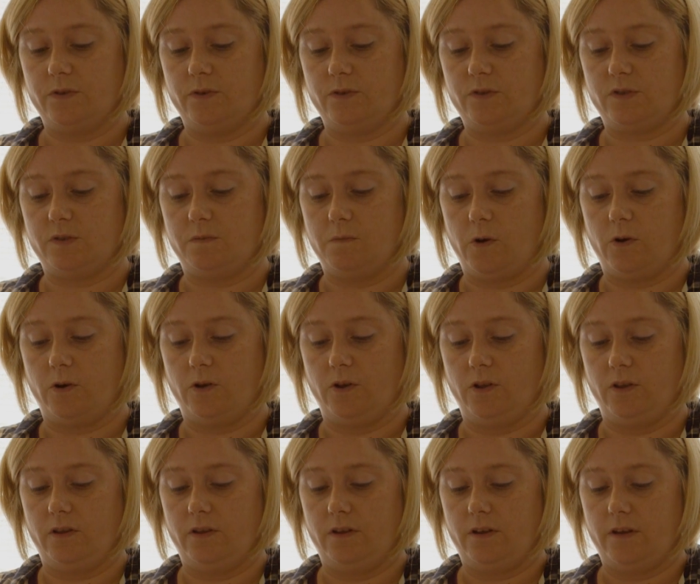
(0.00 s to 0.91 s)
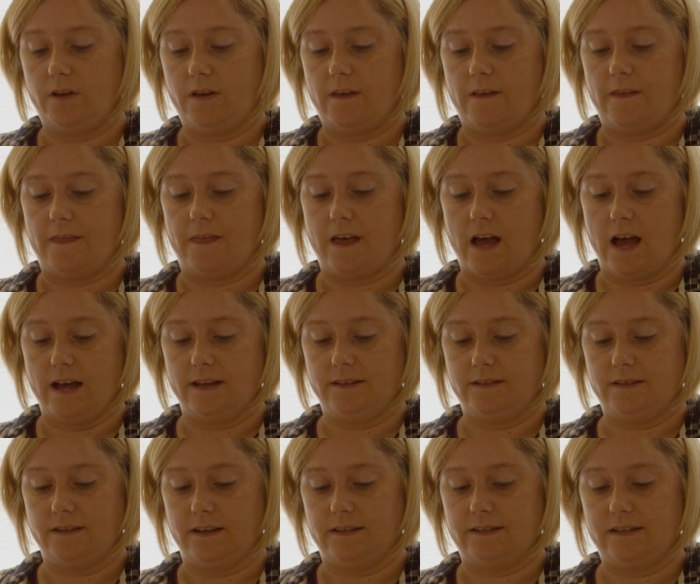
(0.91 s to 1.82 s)
so small
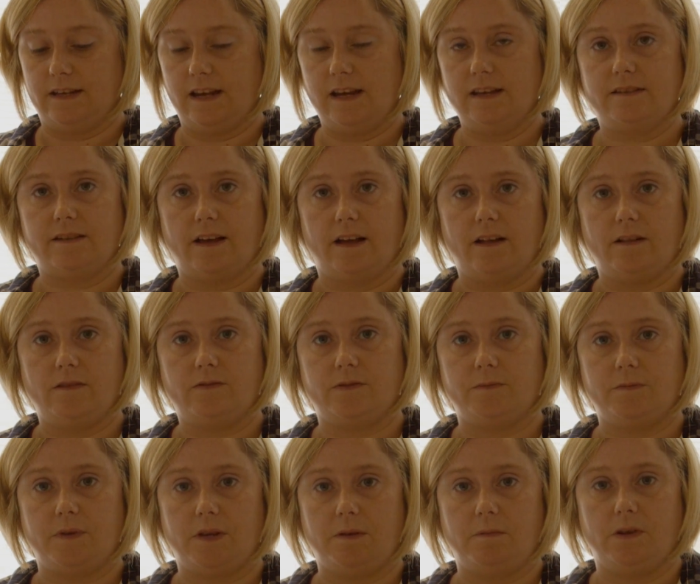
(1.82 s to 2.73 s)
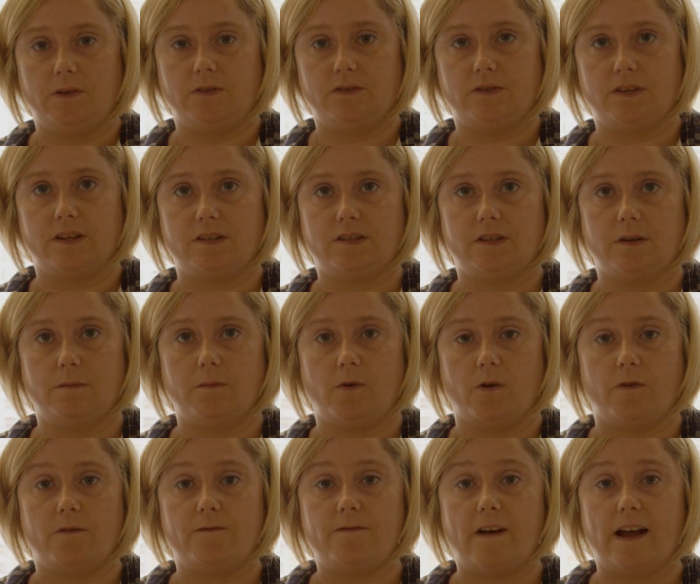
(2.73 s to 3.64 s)
that a T cell from the immune system
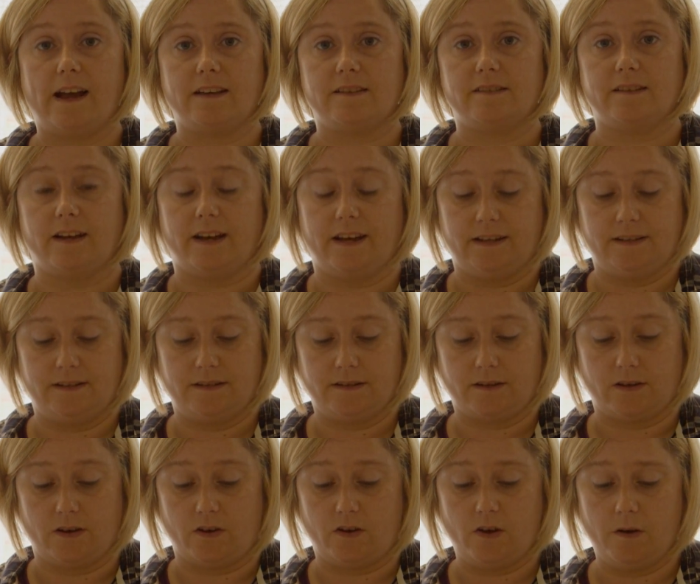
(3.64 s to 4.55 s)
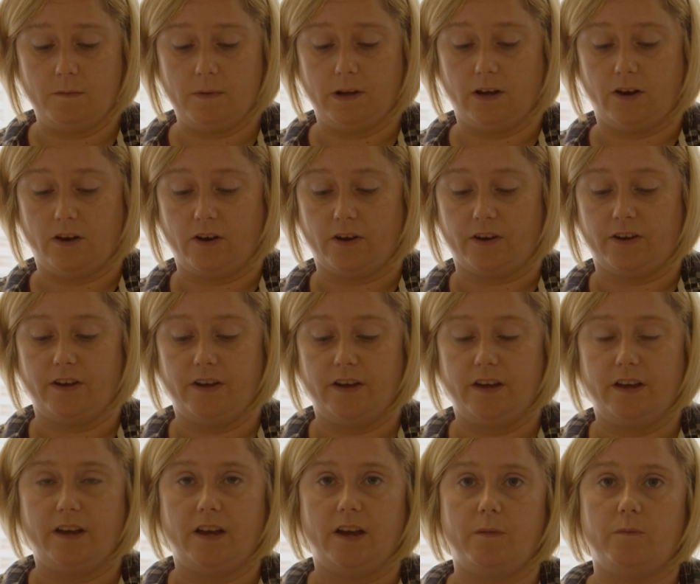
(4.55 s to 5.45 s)
or a phagocyte can come along
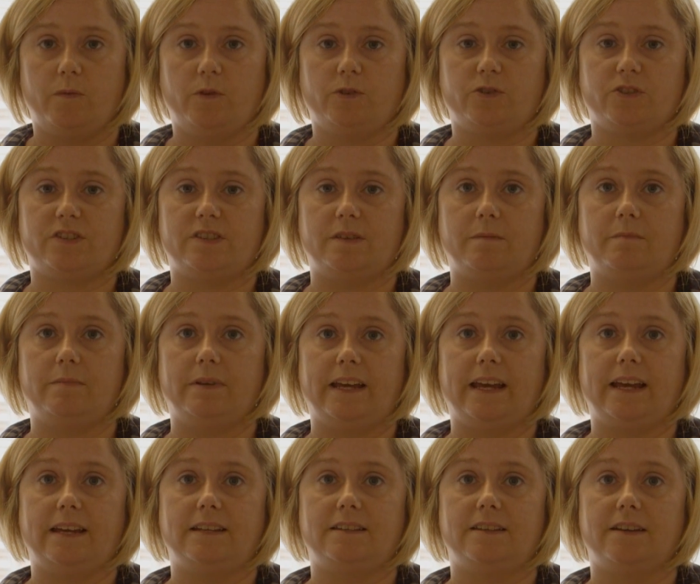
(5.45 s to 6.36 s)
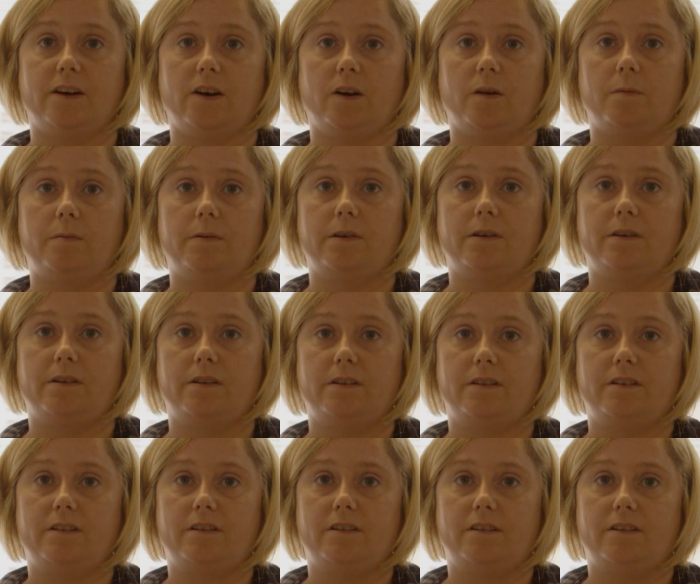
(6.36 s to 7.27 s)
and will just simply eat it up.
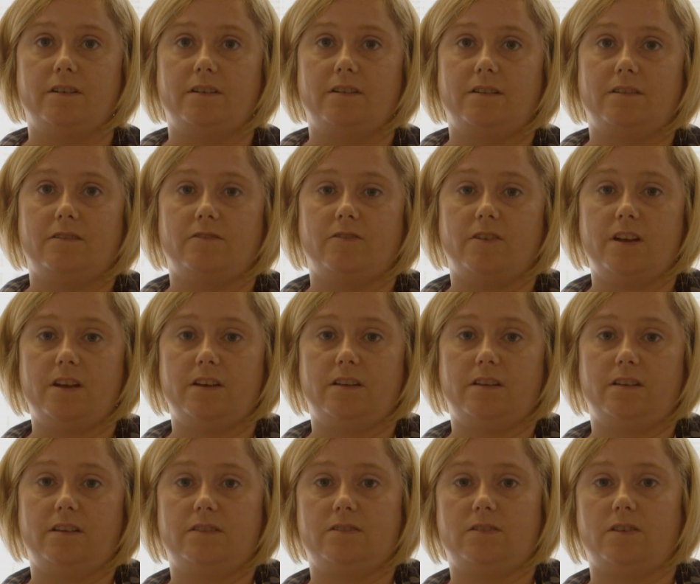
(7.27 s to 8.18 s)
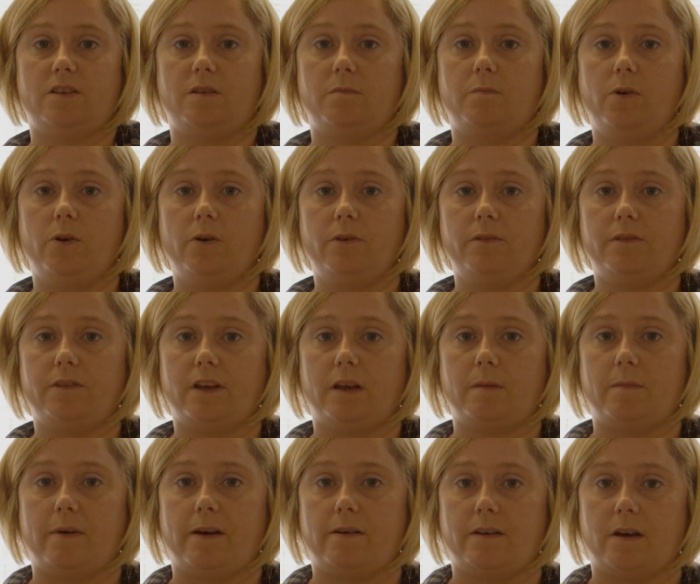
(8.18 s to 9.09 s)
Right? So the important
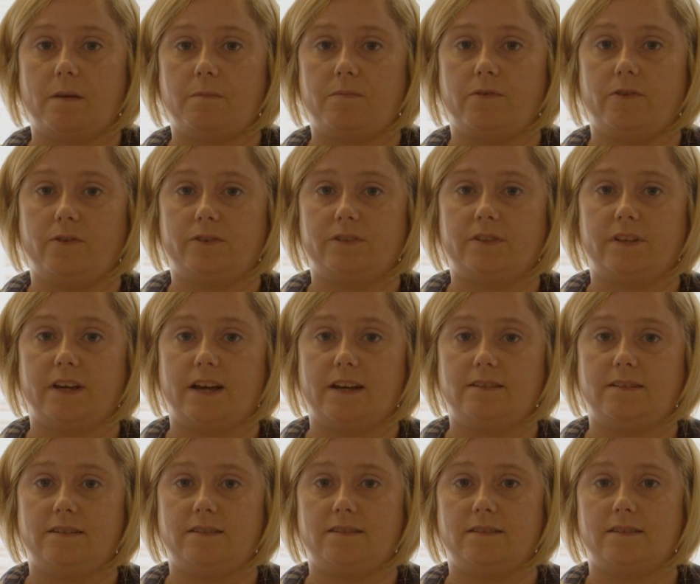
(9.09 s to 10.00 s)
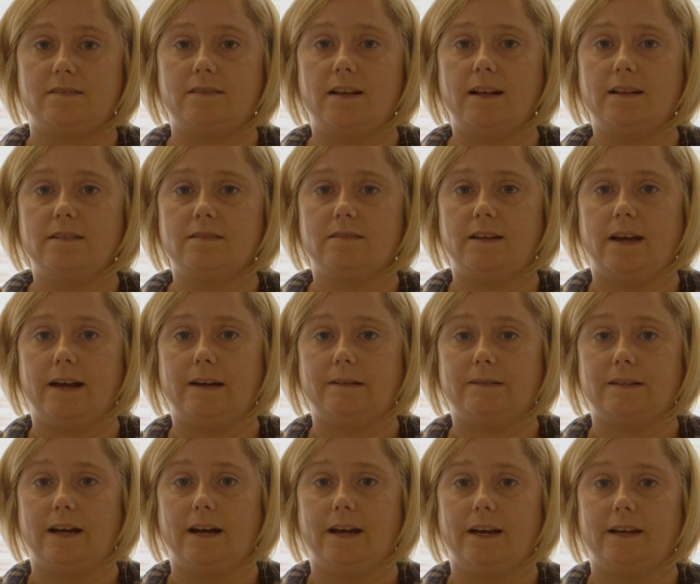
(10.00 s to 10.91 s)
thing about that process is the cells now
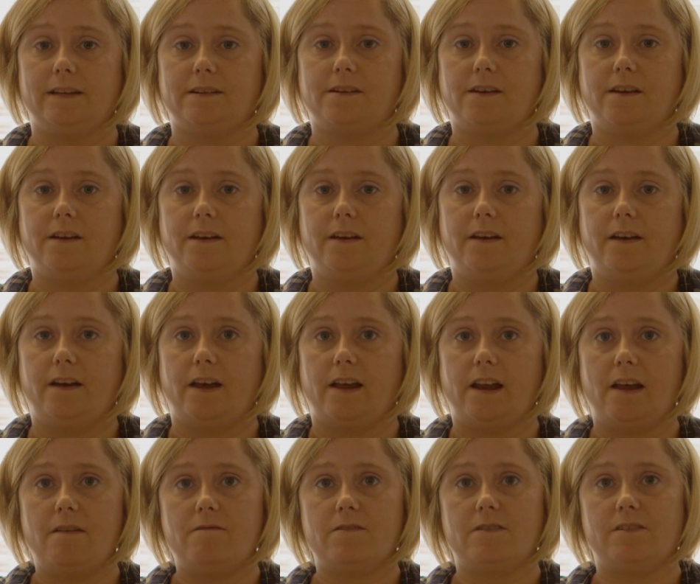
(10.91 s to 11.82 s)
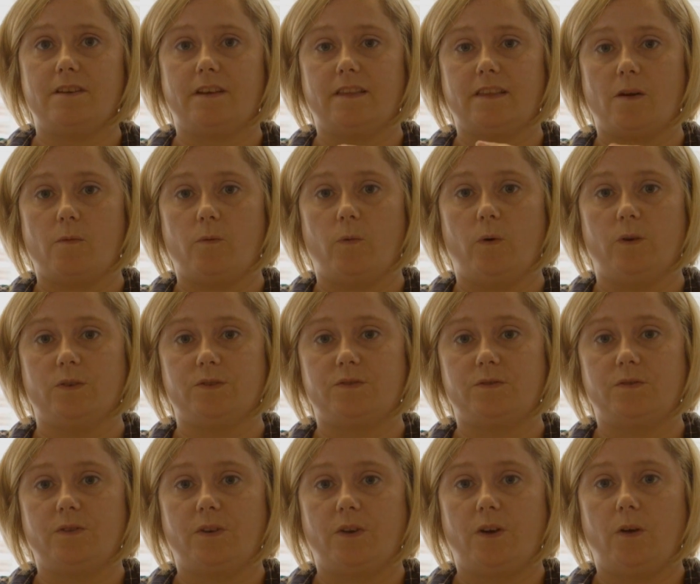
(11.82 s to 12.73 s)
died and everything that
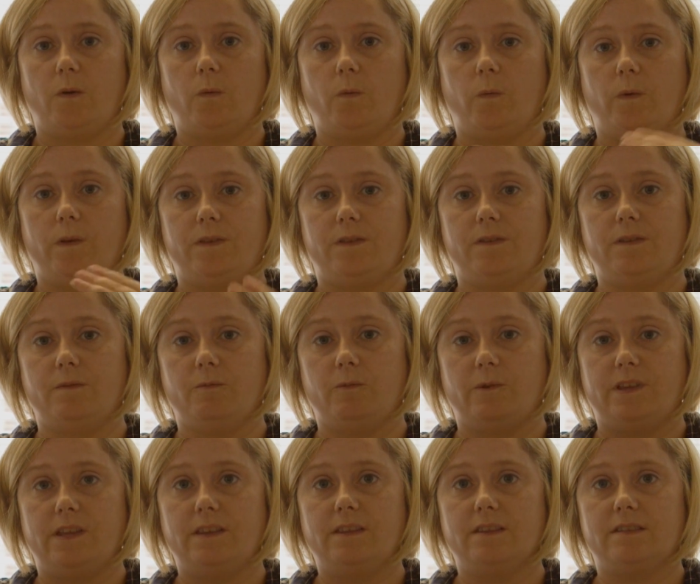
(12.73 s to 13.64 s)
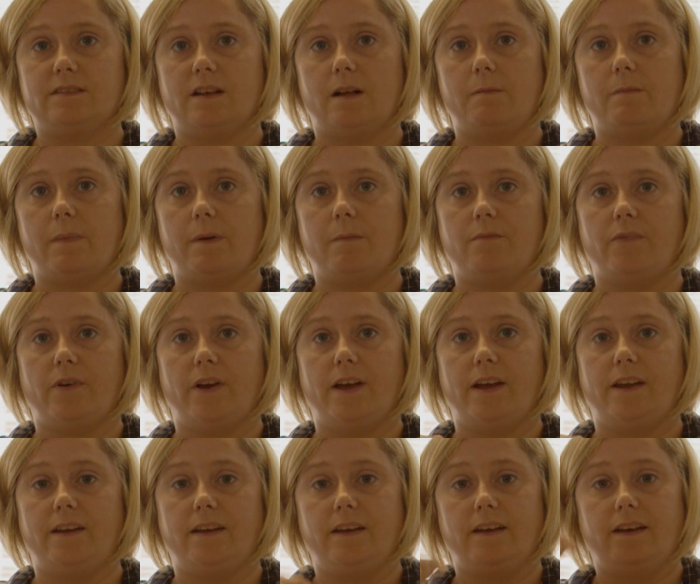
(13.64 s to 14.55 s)
was with, within the cell
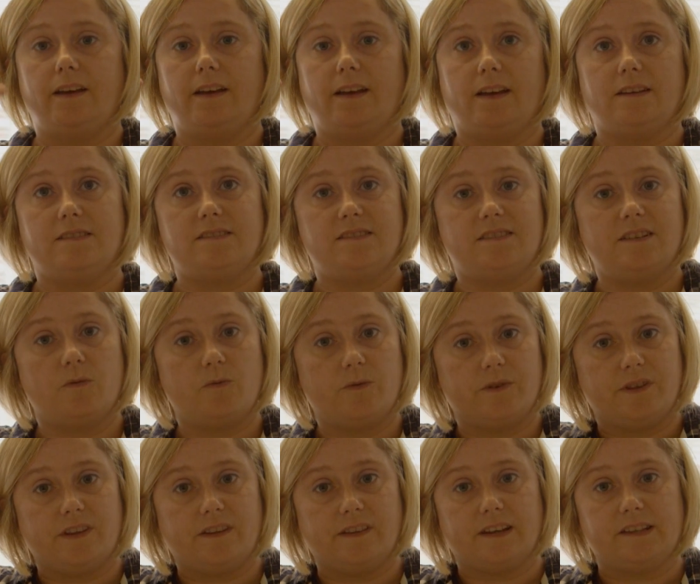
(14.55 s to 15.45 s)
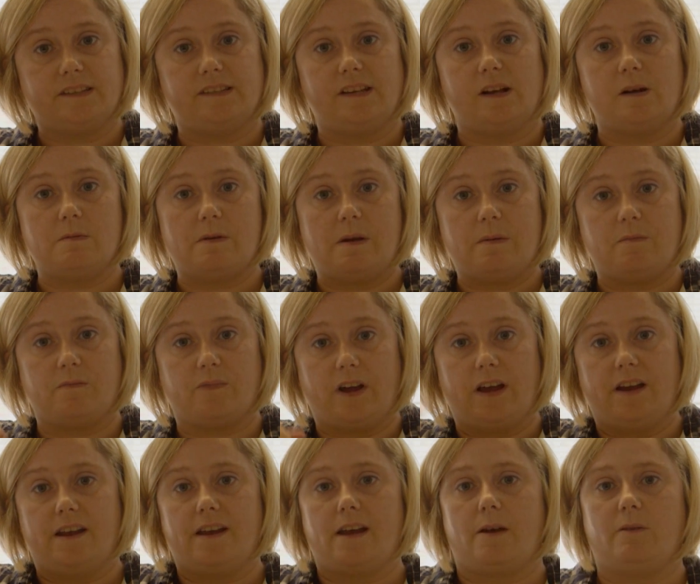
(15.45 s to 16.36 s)
membrane still within that cell
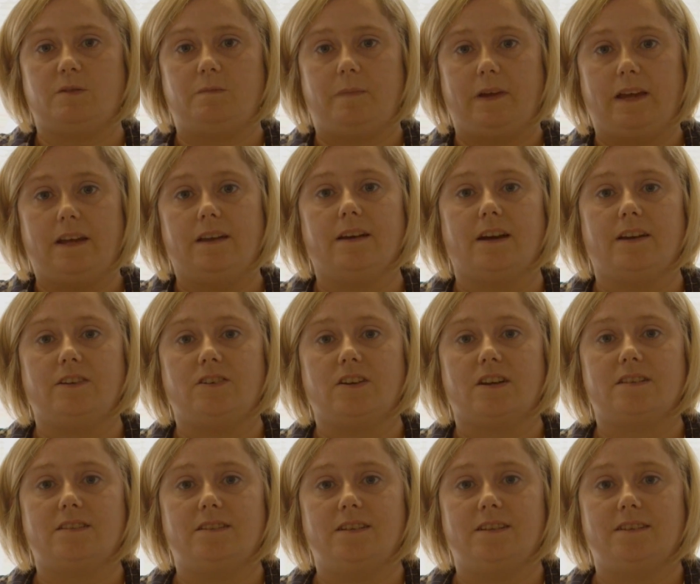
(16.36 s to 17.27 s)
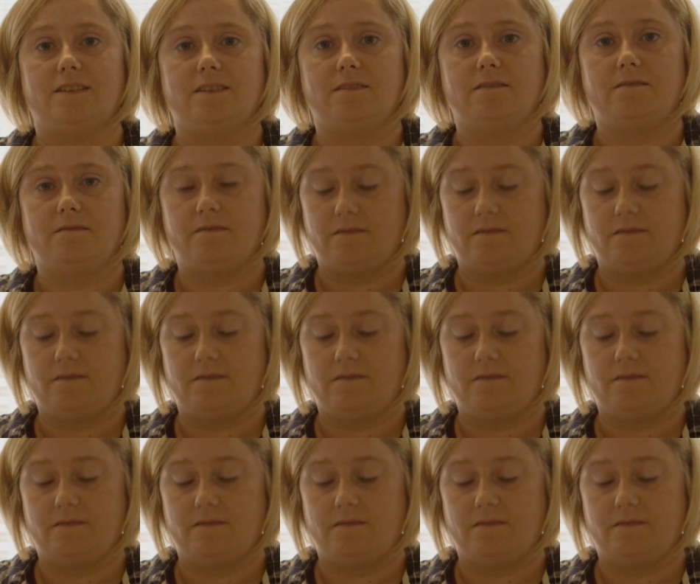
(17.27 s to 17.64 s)
membrane, now it's being digested.